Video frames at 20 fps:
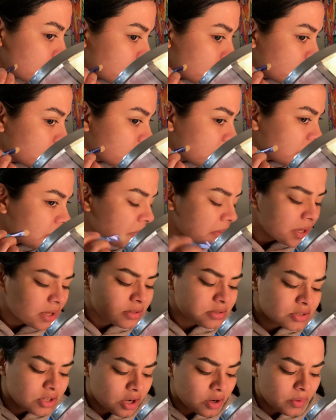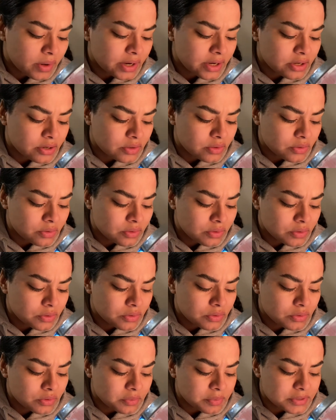they're gonna make us go in
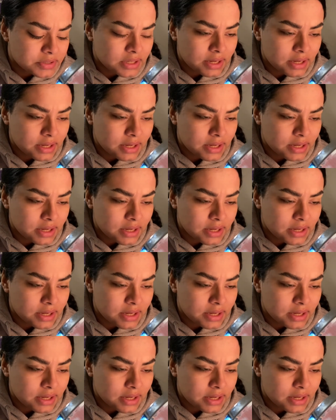groups.